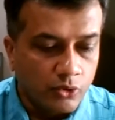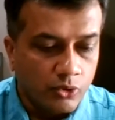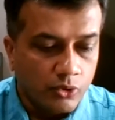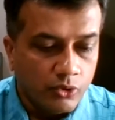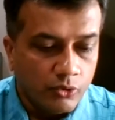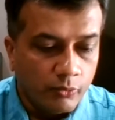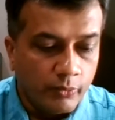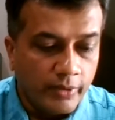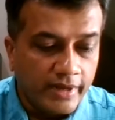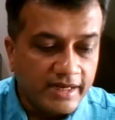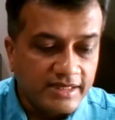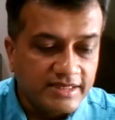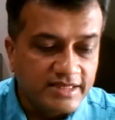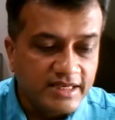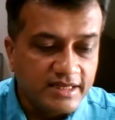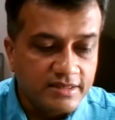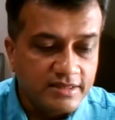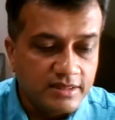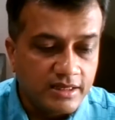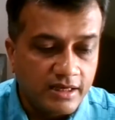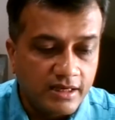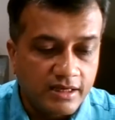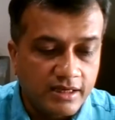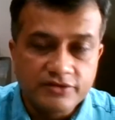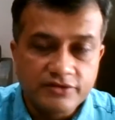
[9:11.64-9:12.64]
whereas in
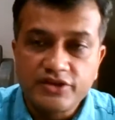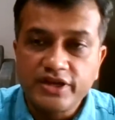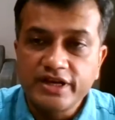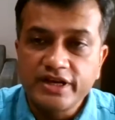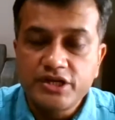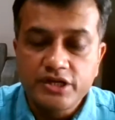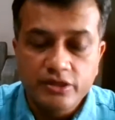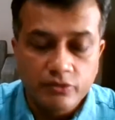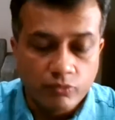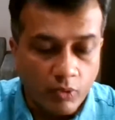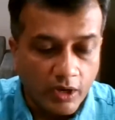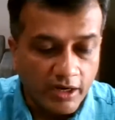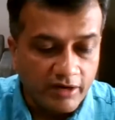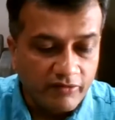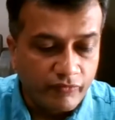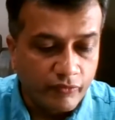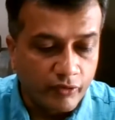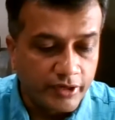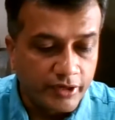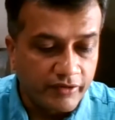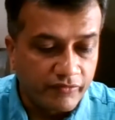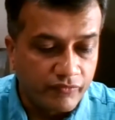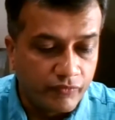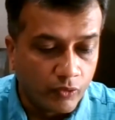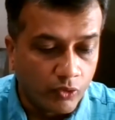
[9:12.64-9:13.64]
section
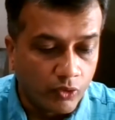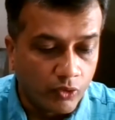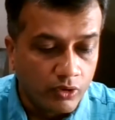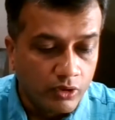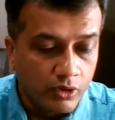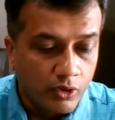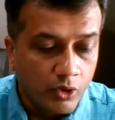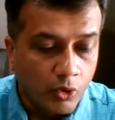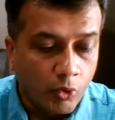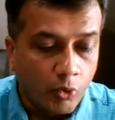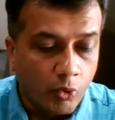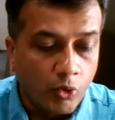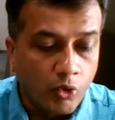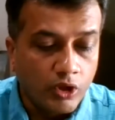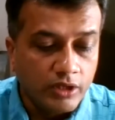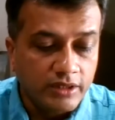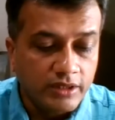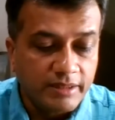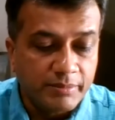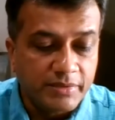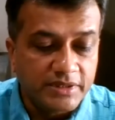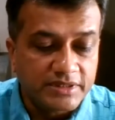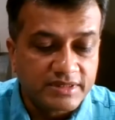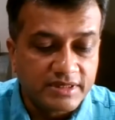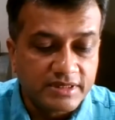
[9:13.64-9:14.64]
144, all the
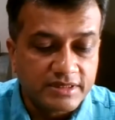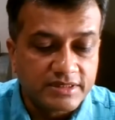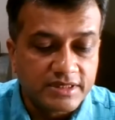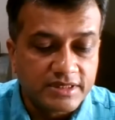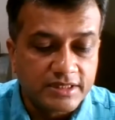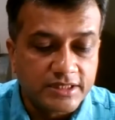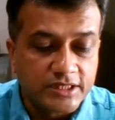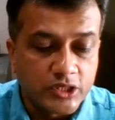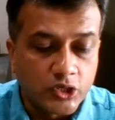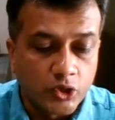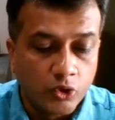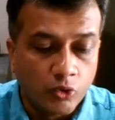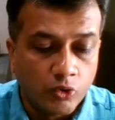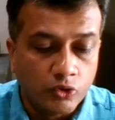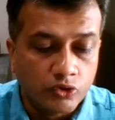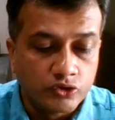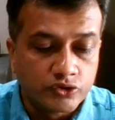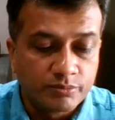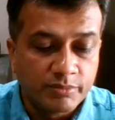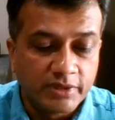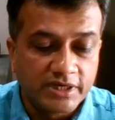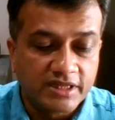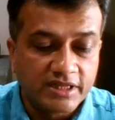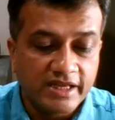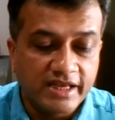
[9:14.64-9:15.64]
businesses closed,
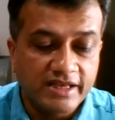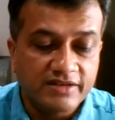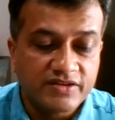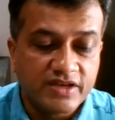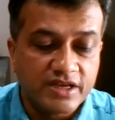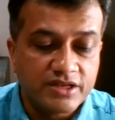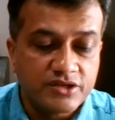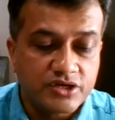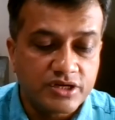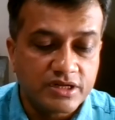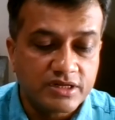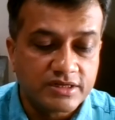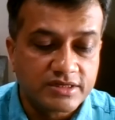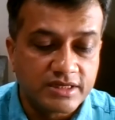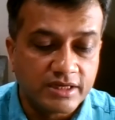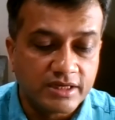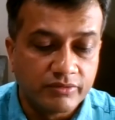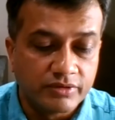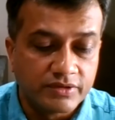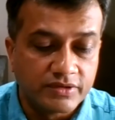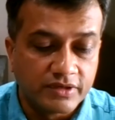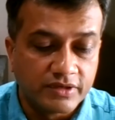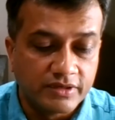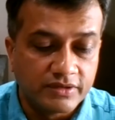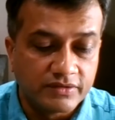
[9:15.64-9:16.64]
but the essential
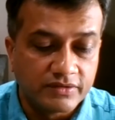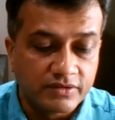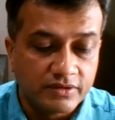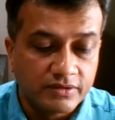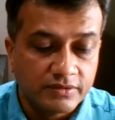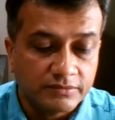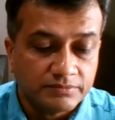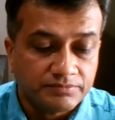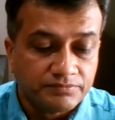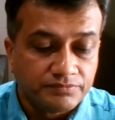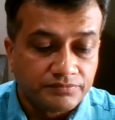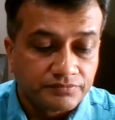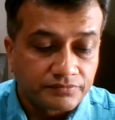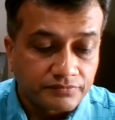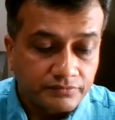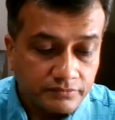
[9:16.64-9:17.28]
services